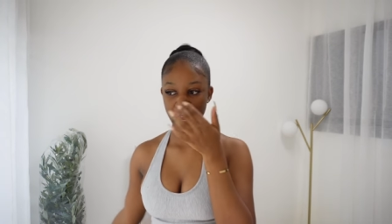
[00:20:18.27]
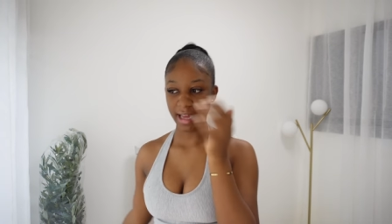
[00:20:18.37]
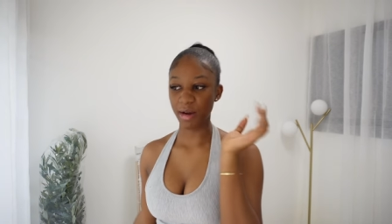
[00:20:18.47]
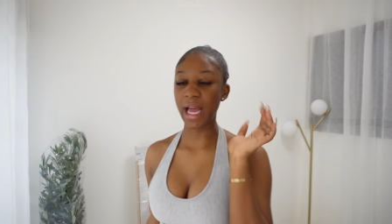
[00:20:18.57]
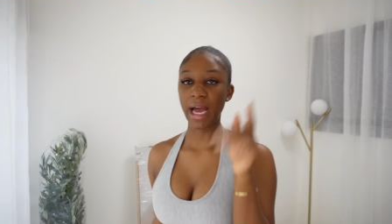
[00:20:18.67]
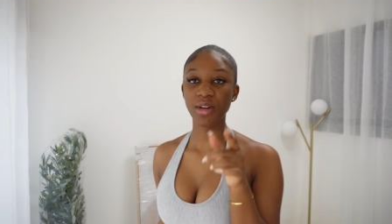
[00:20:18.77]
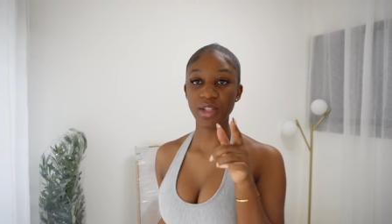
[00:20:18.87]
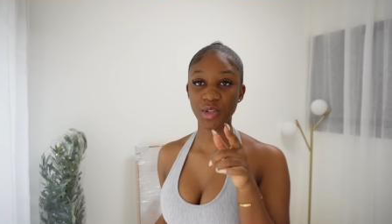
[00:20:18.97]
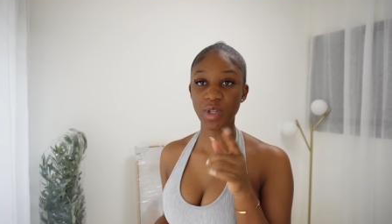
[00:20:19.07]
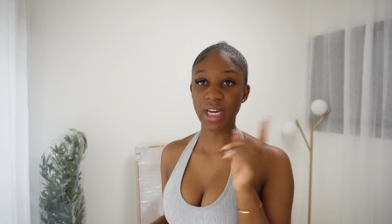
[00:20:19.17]
I, I
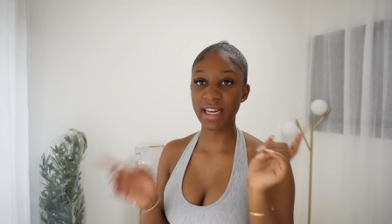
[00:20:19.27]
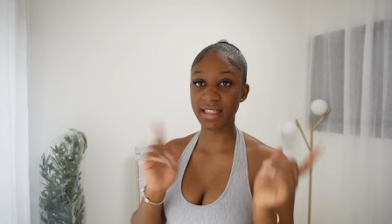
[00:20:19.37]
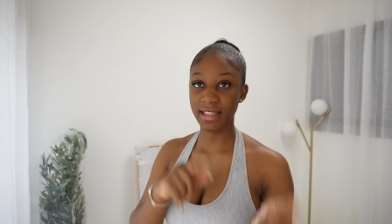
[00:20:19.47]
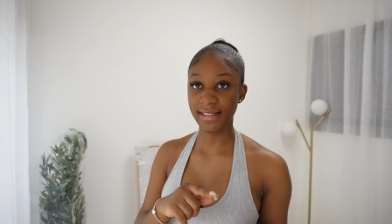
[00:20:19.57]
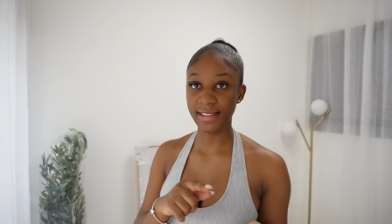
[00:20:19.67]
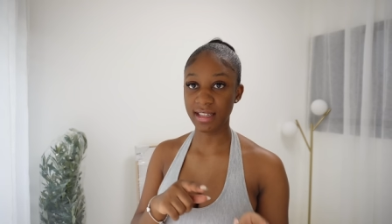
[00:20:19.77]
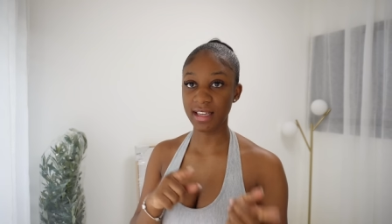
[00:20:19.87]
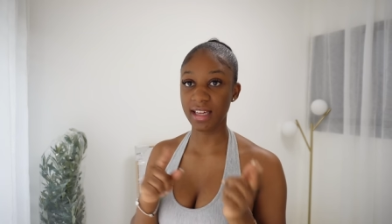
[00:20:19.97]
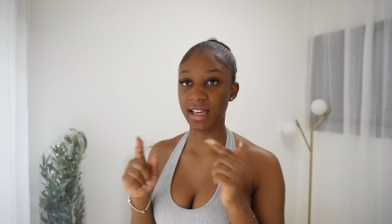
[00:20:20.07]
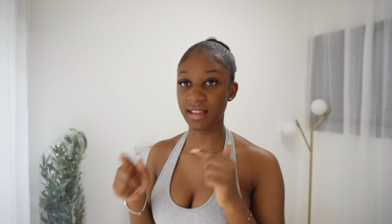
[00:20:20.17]
only saw you guys
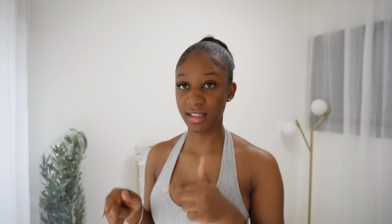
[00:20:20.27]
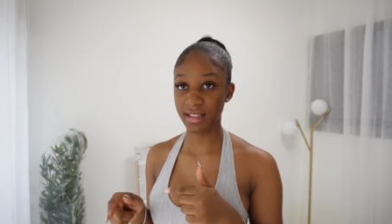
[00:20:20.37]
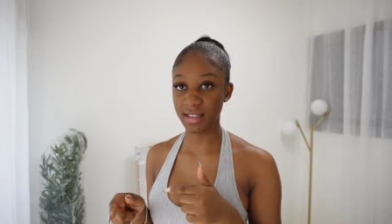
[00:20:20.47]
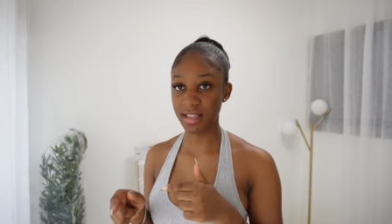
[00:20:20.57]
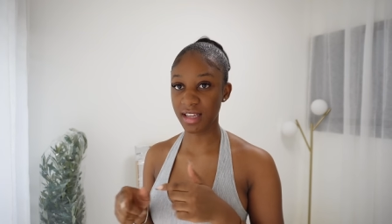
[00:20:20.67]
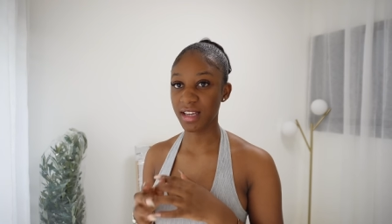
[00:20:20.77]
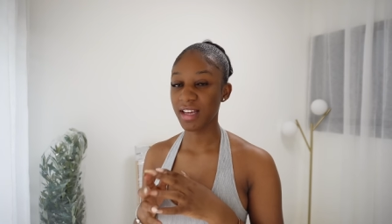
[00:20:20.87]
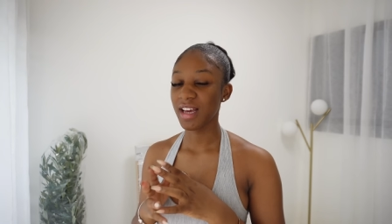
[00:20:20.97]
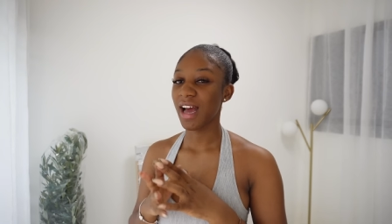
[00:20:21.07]
yesterday and then today.